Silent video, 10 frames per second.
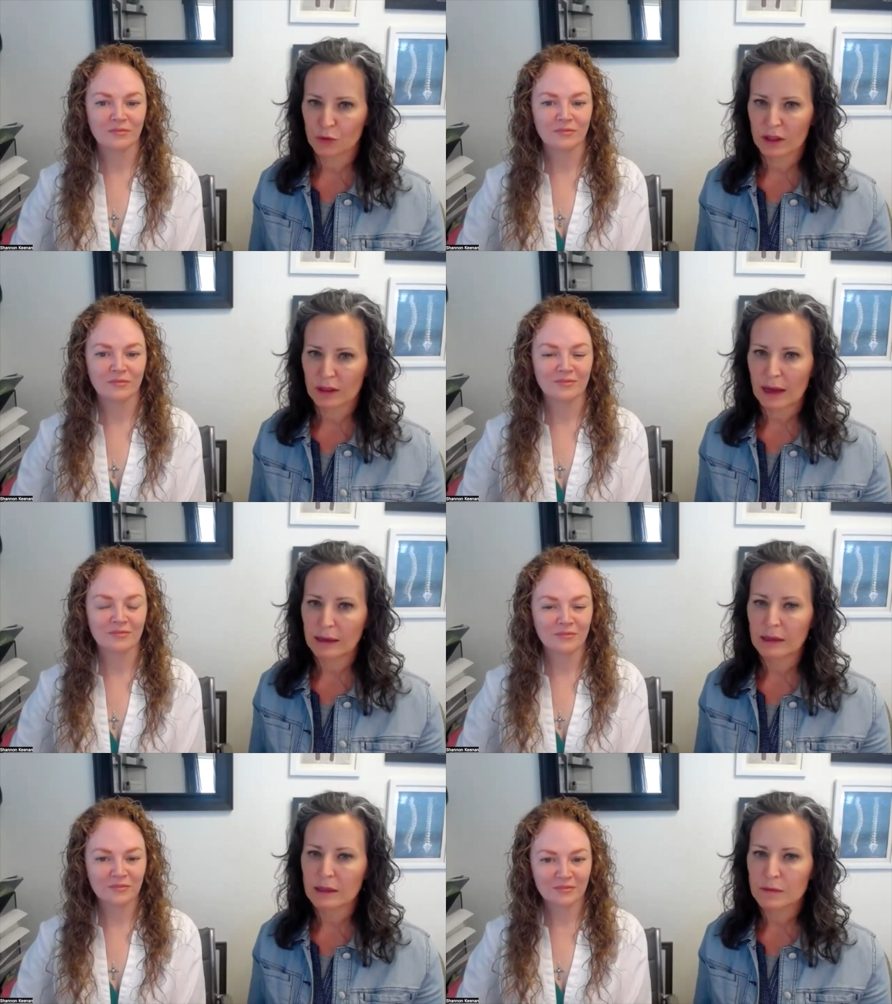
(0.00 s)
Speaker 1: with that
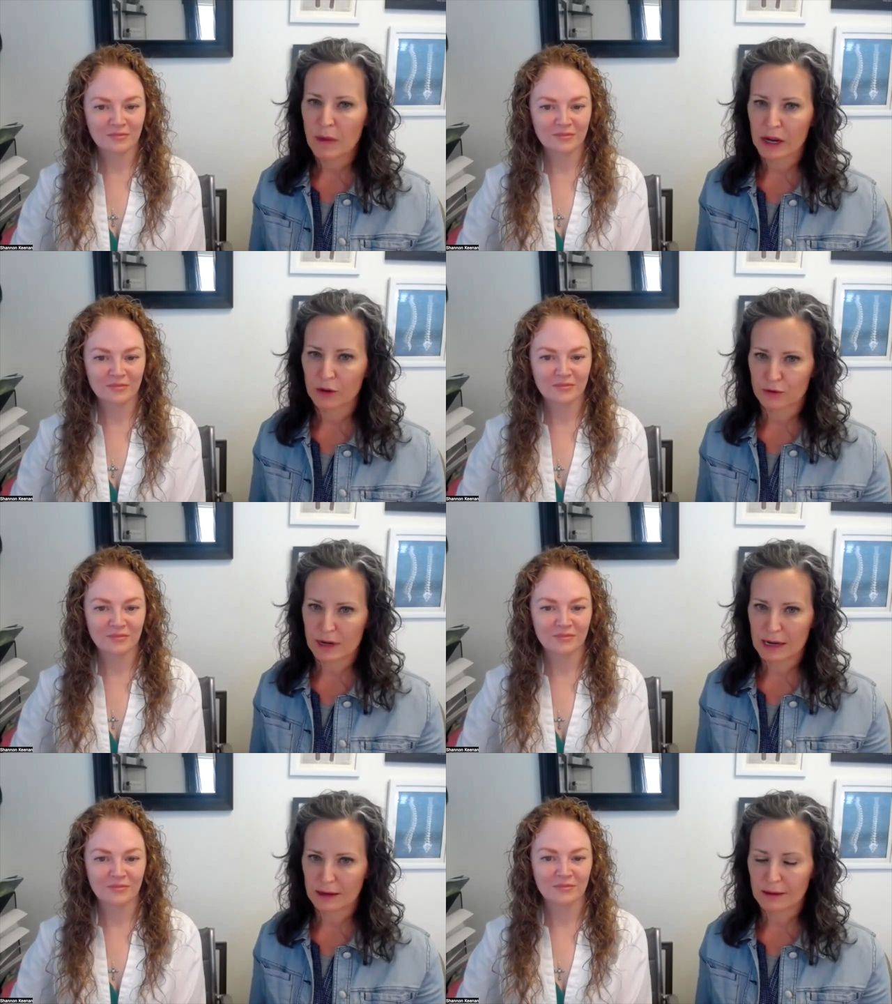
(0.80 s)
is
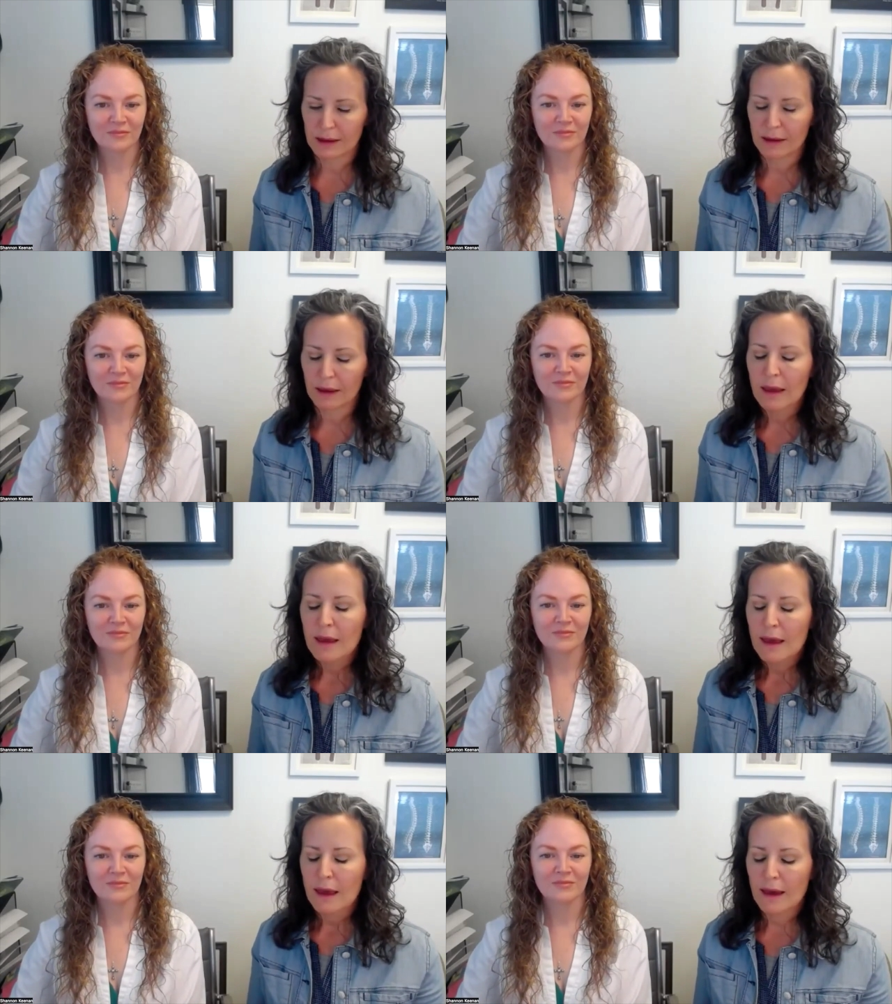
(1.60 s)
microneedling.
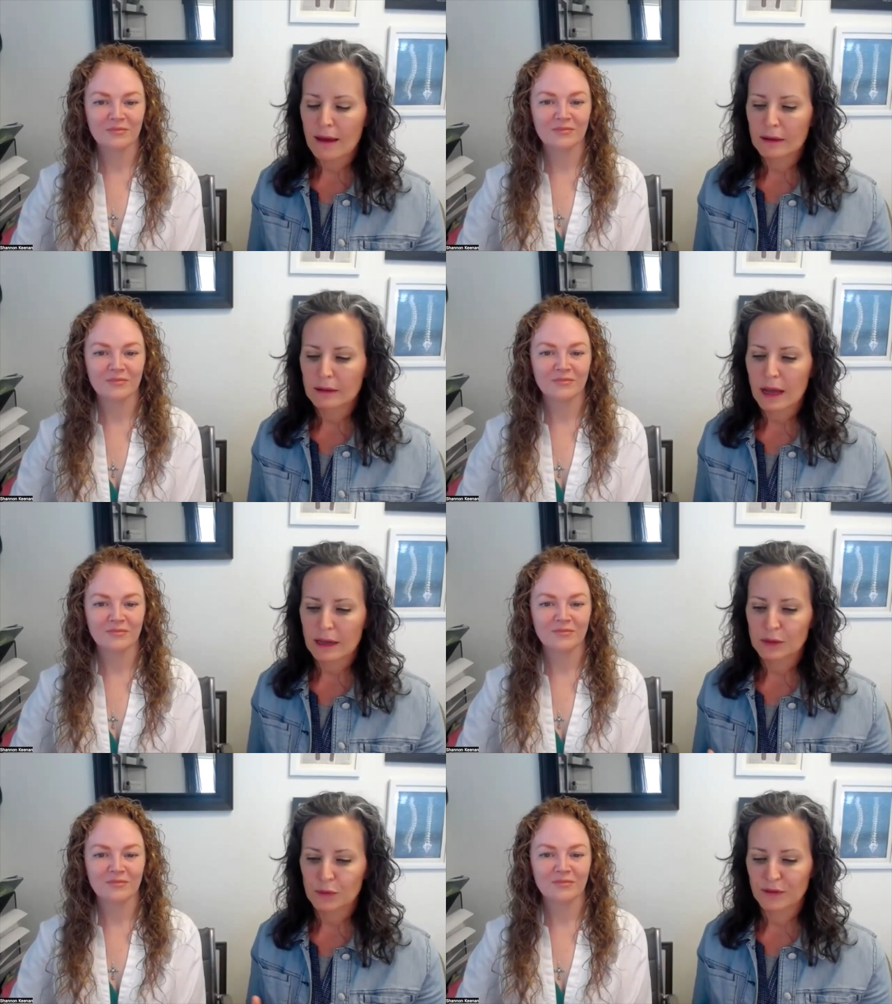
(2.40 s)
And
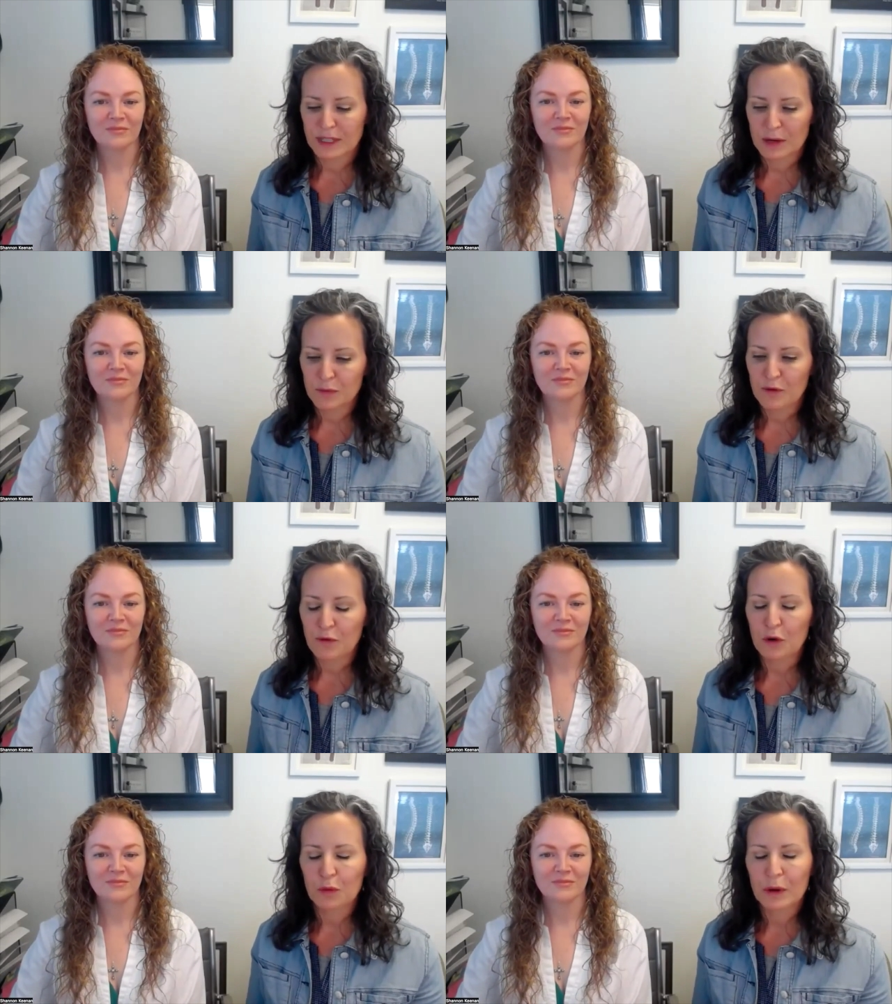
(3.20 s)
as we've said
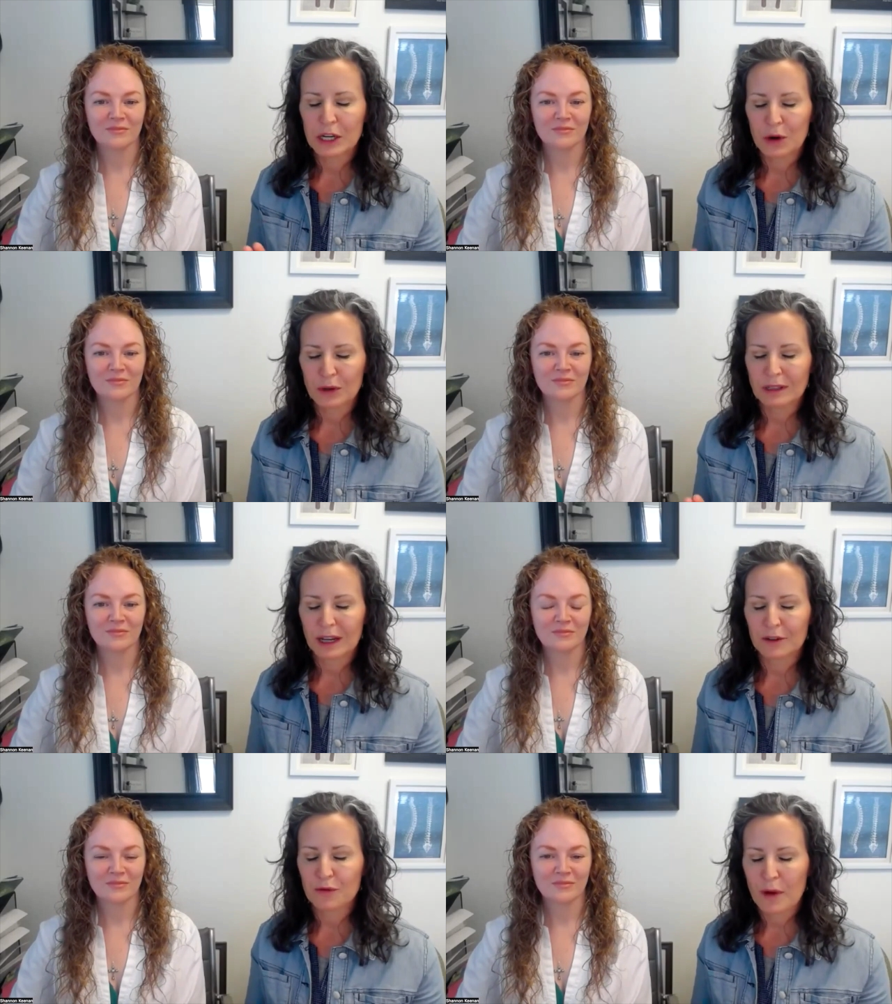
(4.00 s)
before, we know a
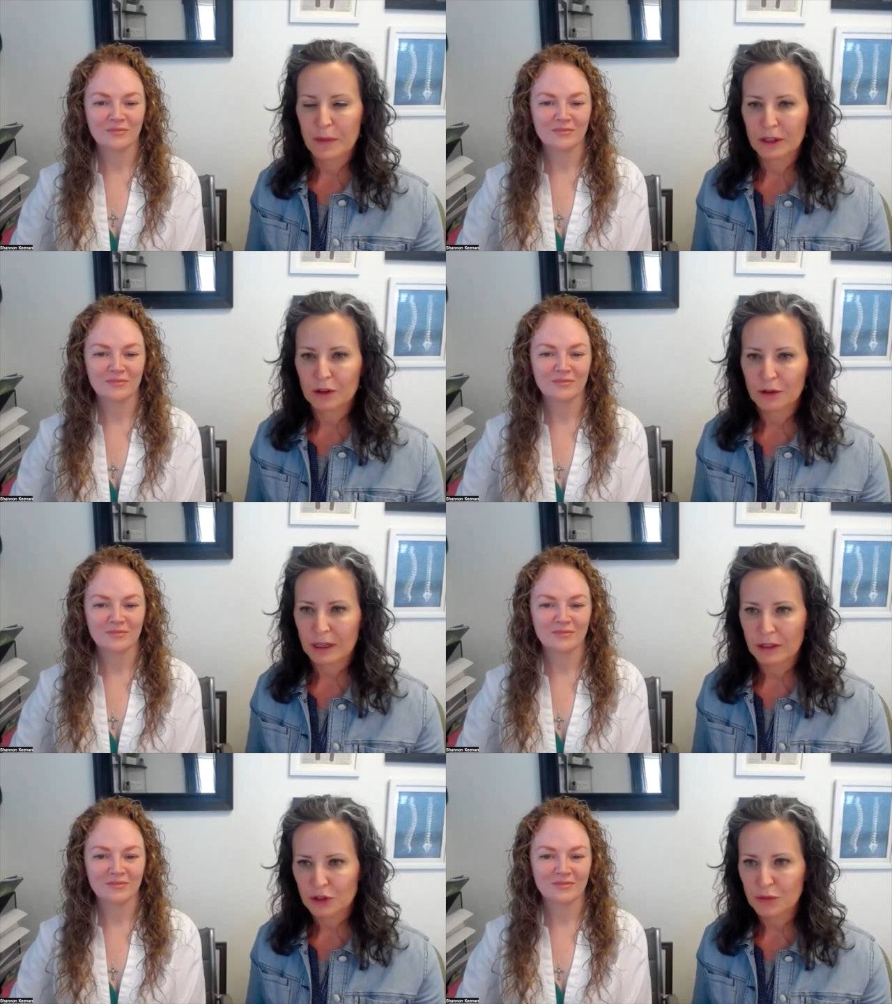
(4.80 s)
lot of women
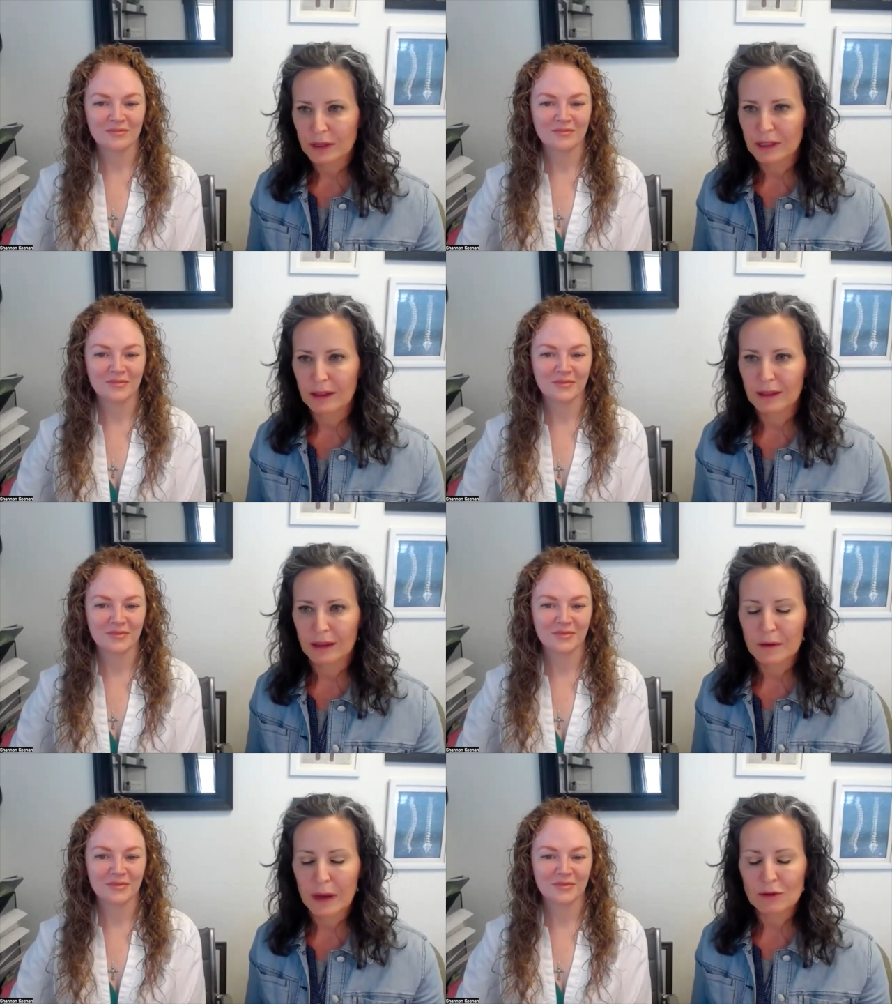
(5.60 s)
cringe when they think
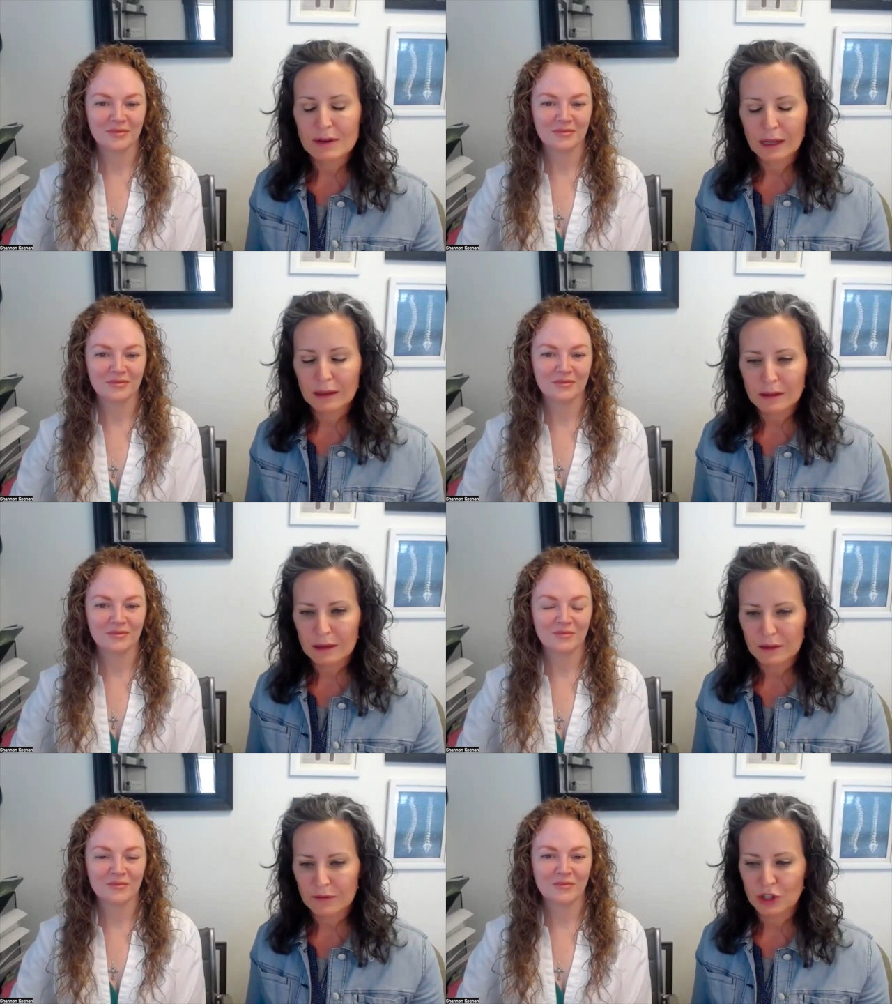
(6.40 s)
about needles in
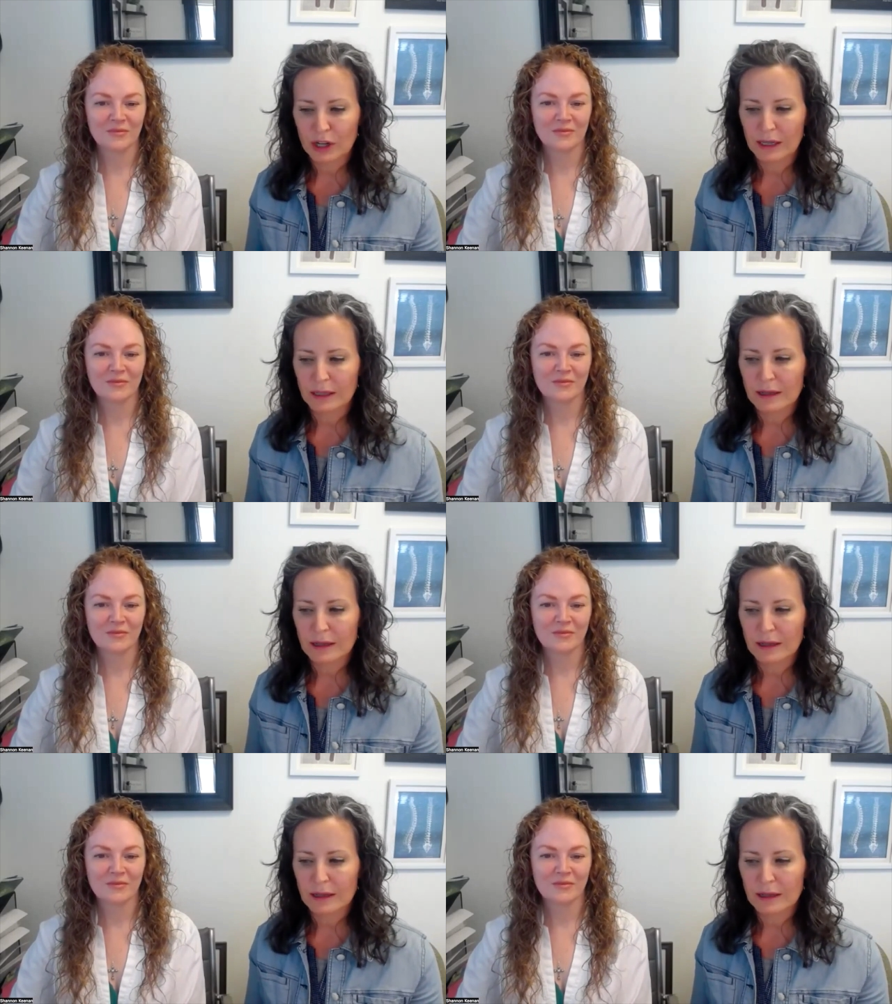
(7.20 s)
the vagina.